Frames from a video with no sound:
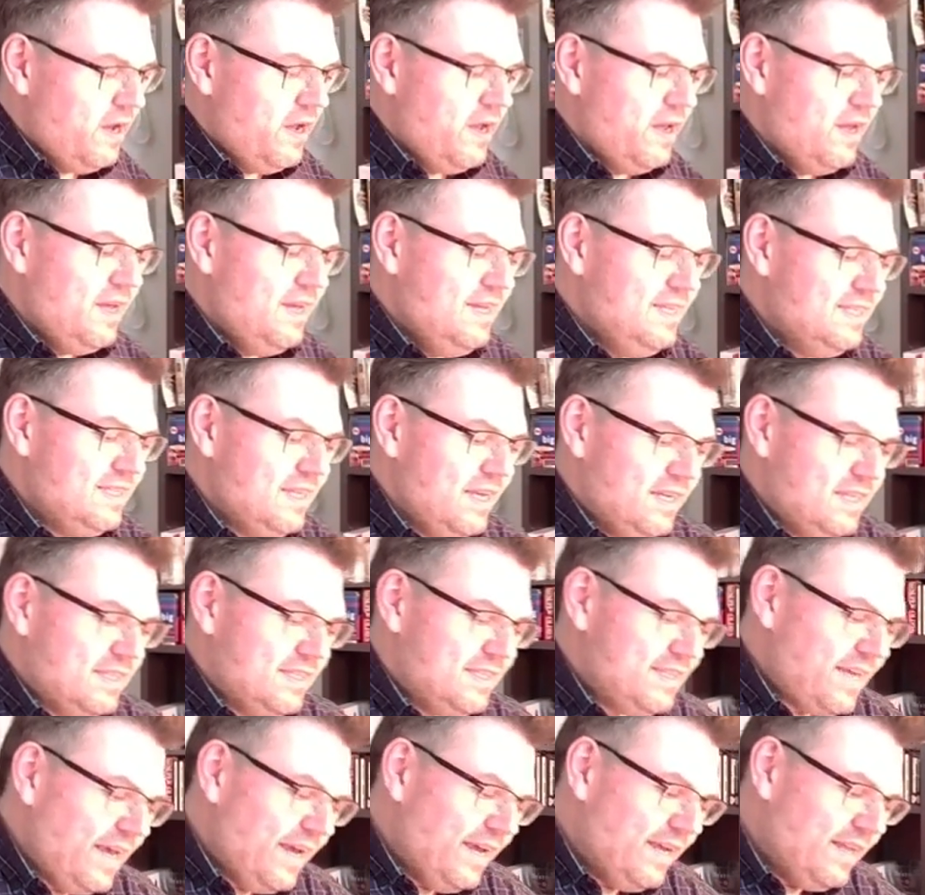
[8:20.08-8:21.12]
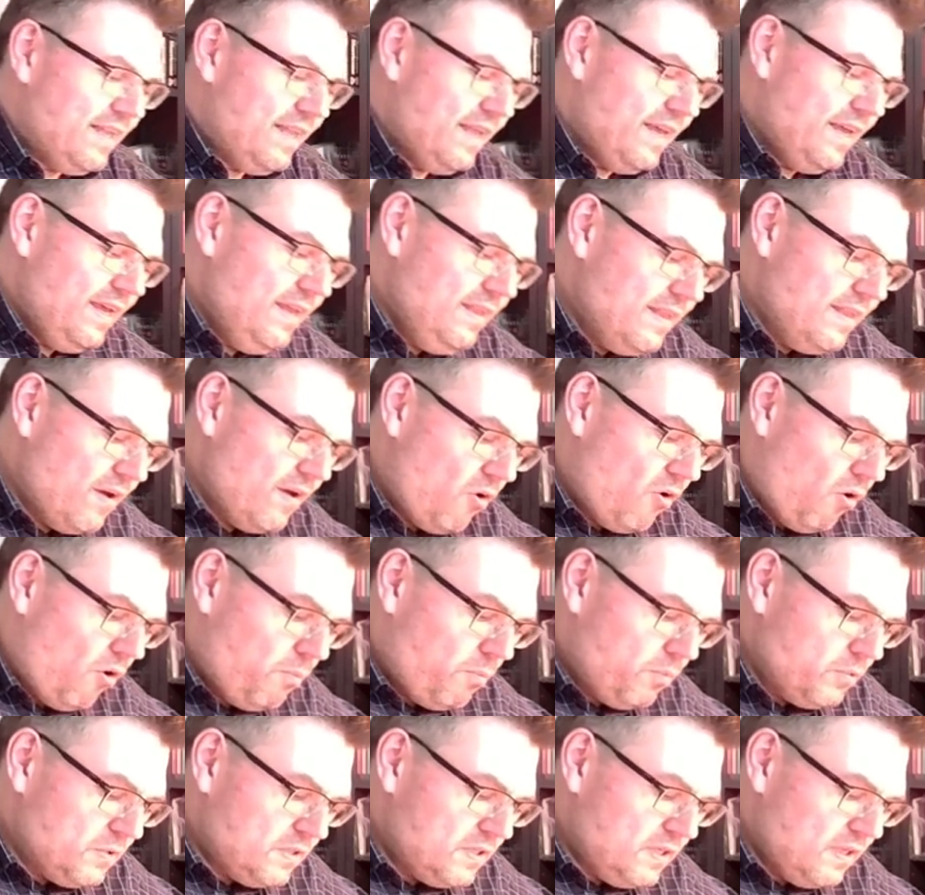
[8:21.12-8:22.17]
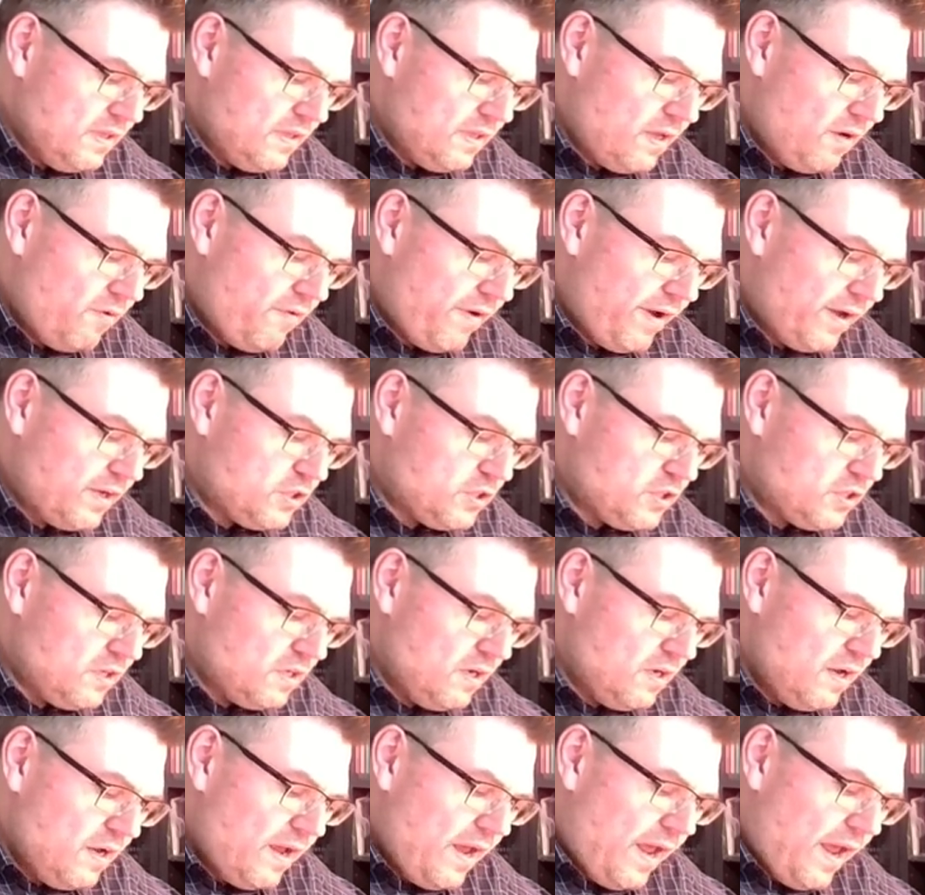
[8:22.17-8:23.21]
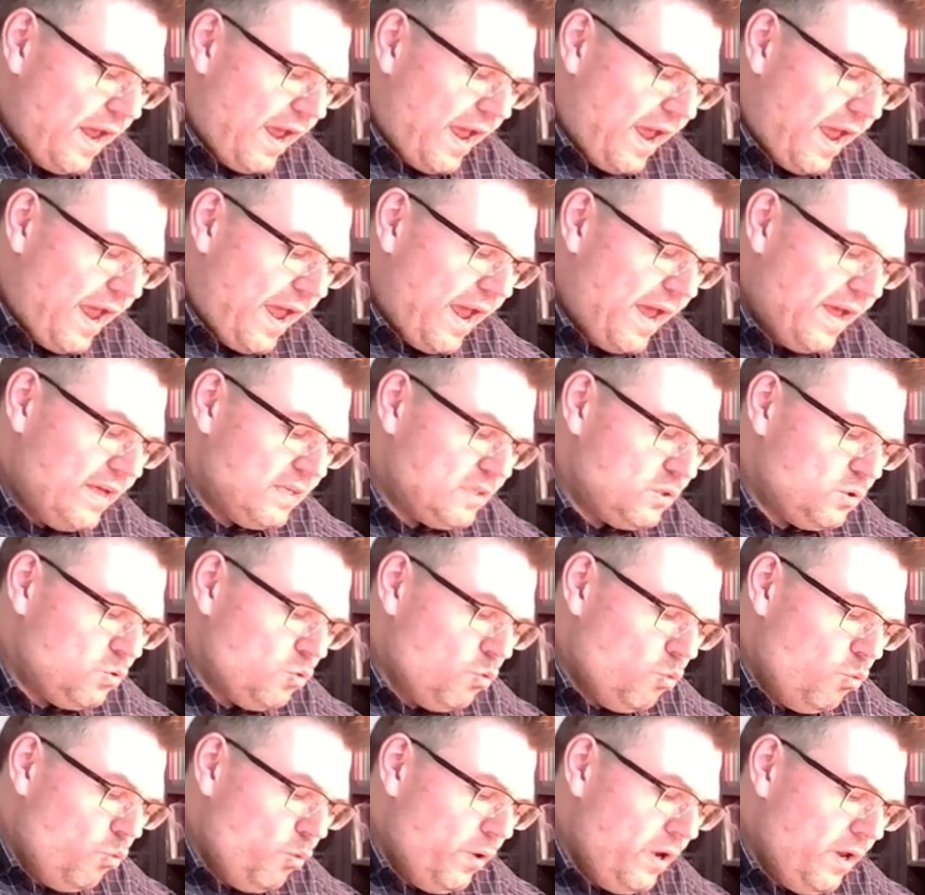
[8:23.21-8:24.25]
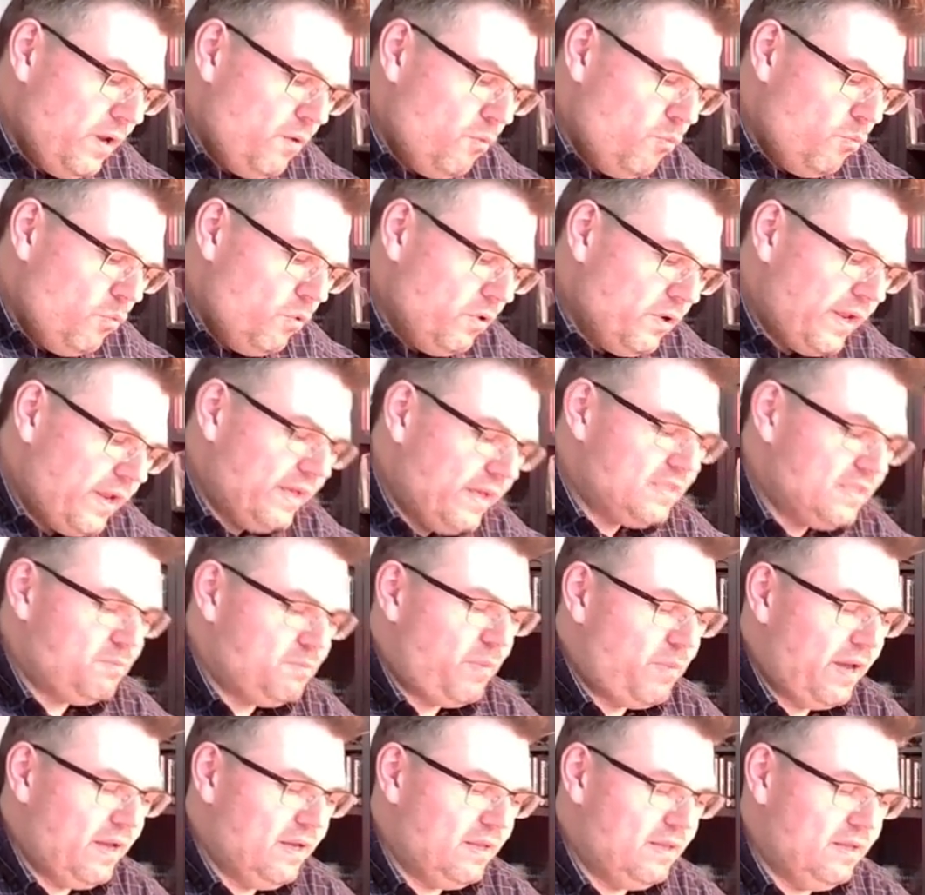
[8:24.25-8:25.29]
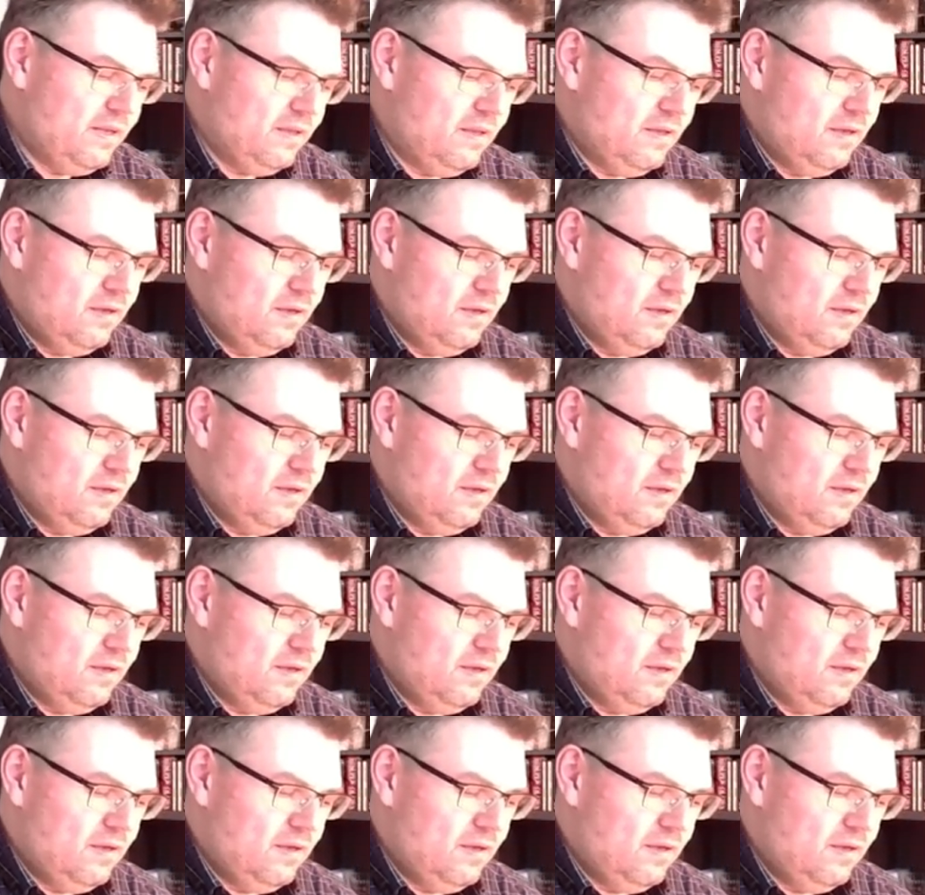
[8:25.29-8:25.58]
is exactly in the opposite direction as we would expect it.